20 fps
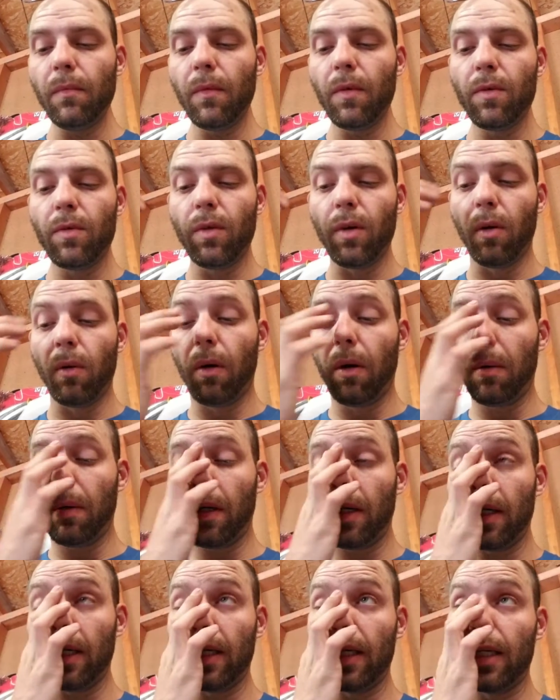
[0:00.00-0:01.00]
so what we're
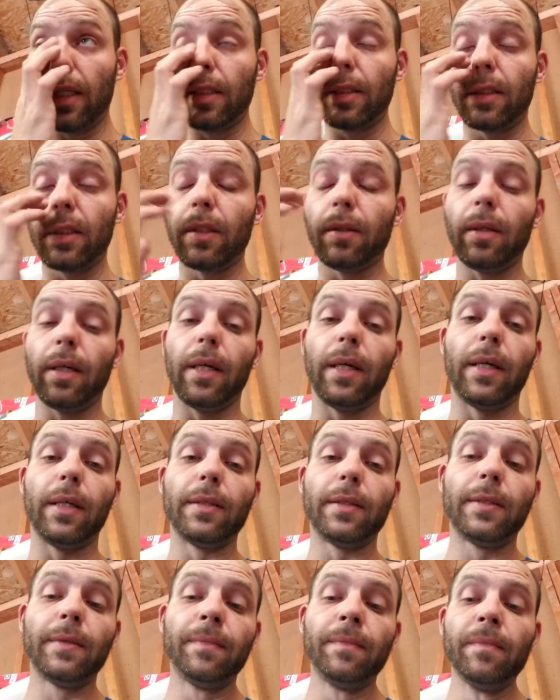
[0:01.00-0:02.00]
going to get into
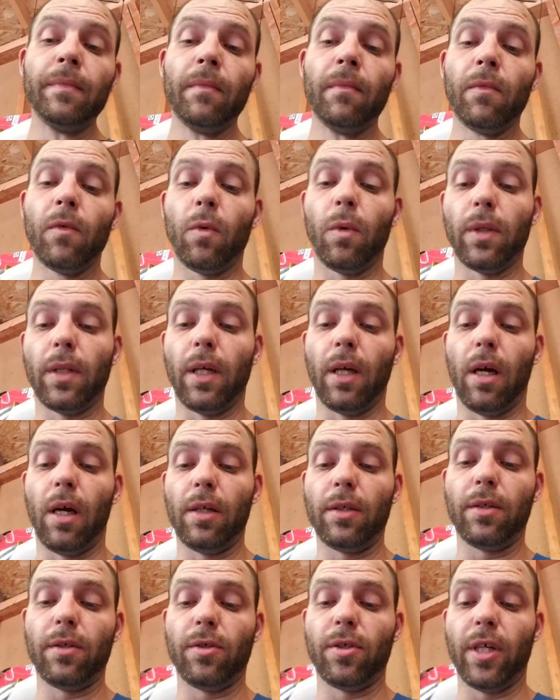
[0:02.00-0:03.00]
is what they
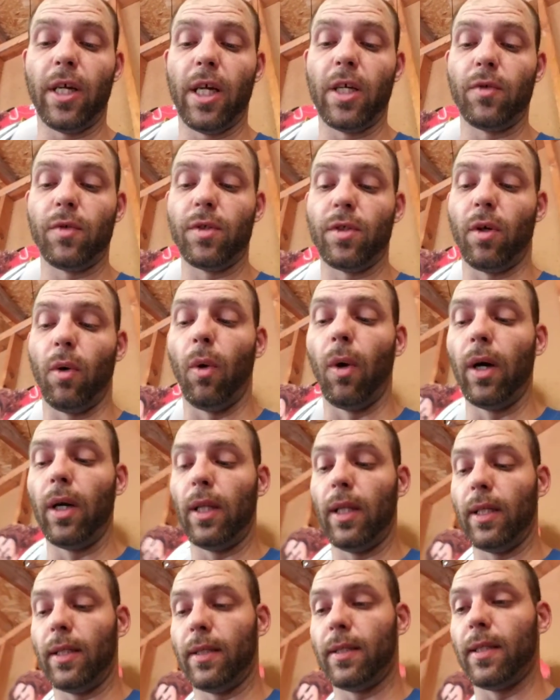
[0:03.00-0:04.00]
also changed was the
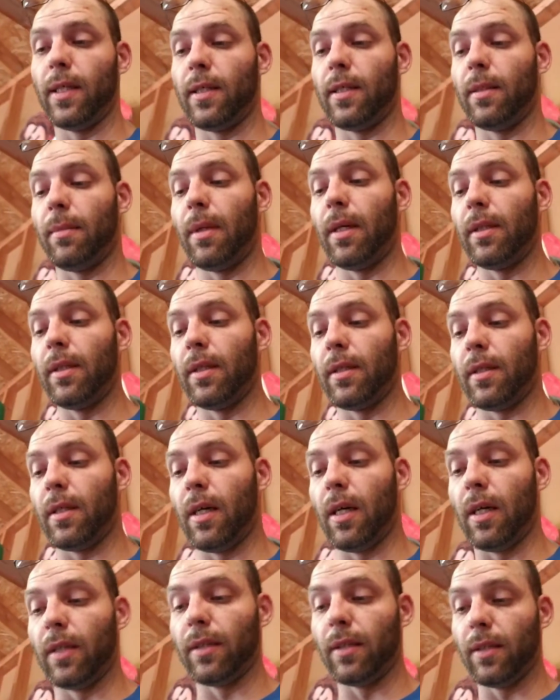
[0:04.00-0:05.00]
oiling system on this
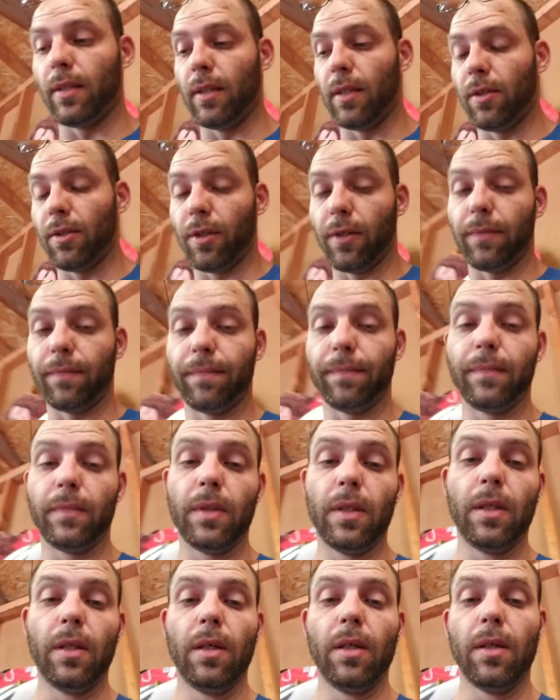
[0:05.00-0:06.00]
on this engine.
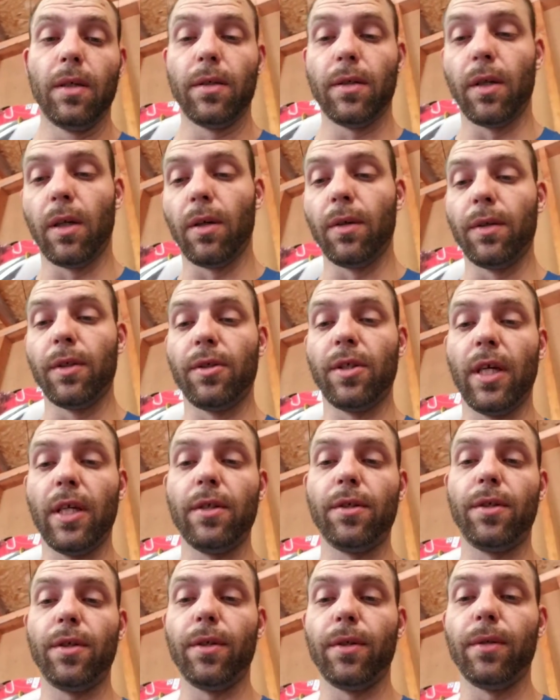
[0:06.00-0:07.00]
So the Gen
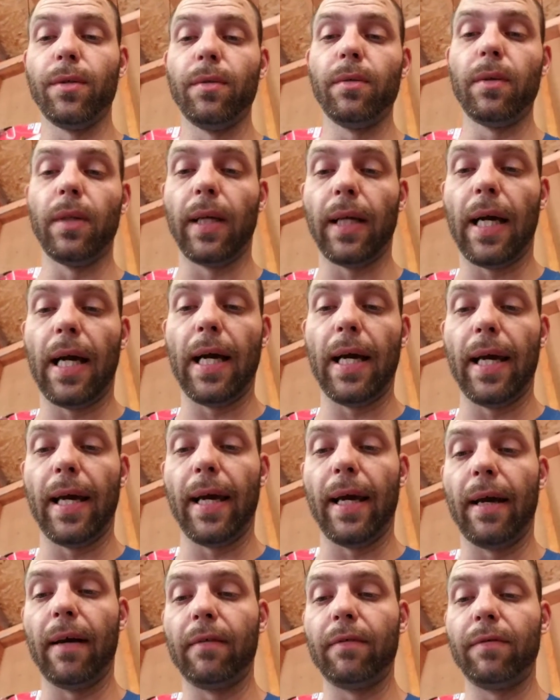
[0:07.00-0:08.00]
2, like I
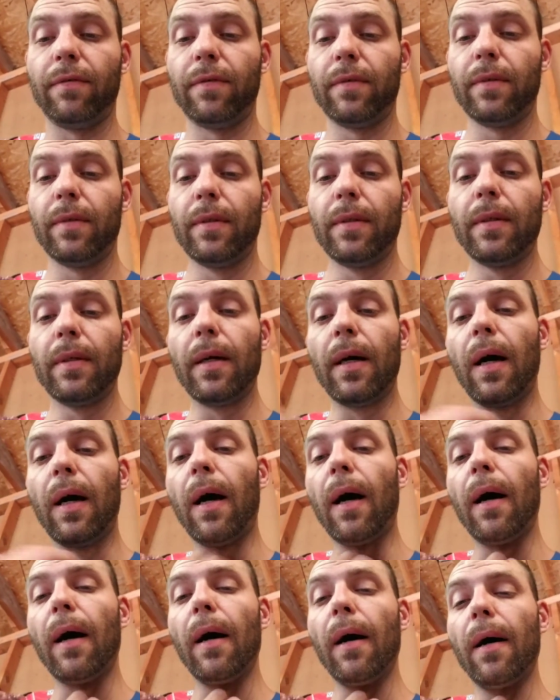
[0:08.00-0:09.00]
have,
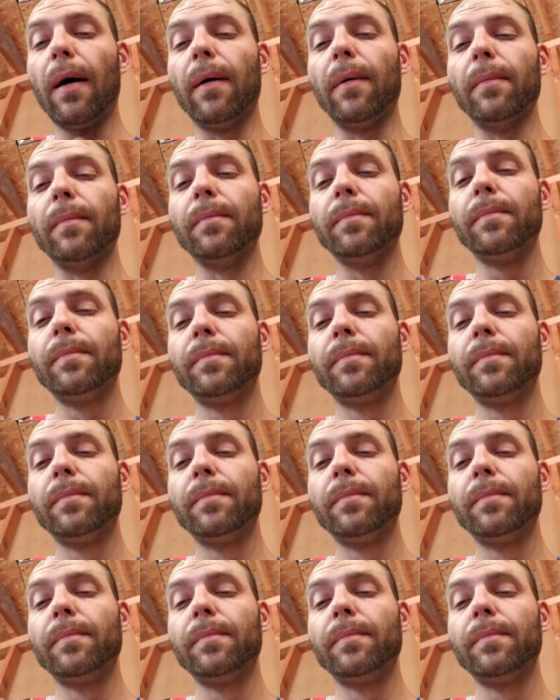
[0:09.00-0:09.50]
um,